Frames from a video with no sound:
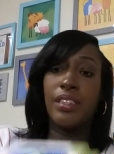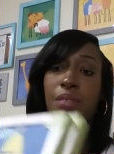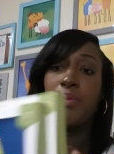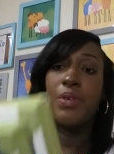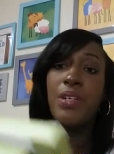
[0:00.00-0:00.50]

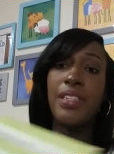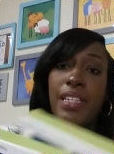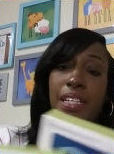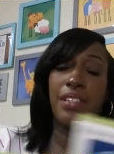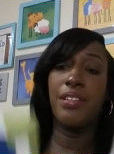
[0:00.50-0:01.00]
some more
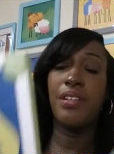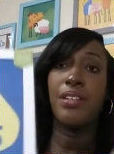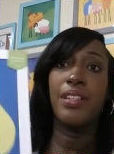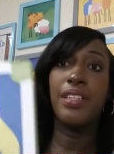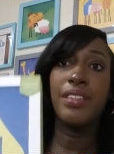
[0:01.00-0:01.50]
thank you
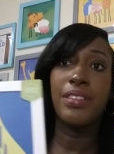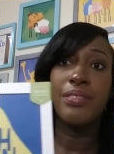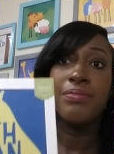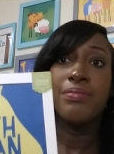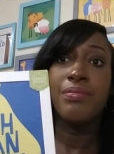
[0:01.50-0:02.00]
cards.
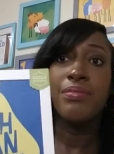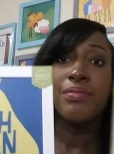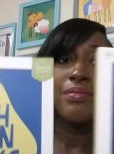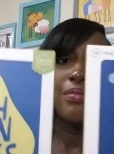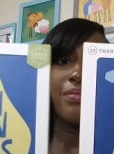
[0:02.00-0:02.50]

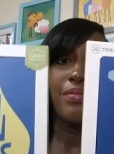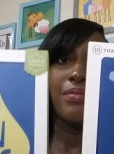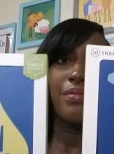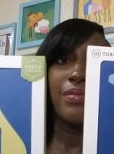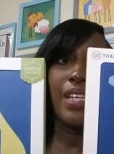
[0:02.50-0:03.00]

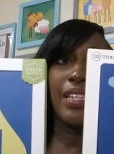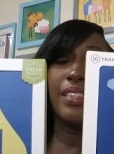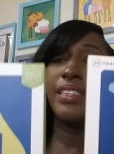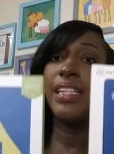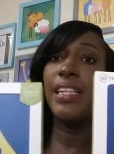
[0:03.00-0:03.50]
And
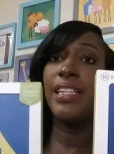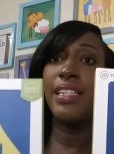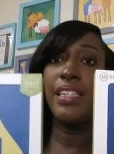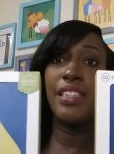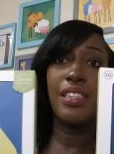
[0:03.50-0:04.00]
it's 10 in
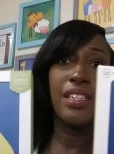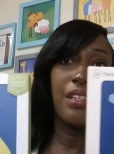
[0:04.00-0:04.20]
each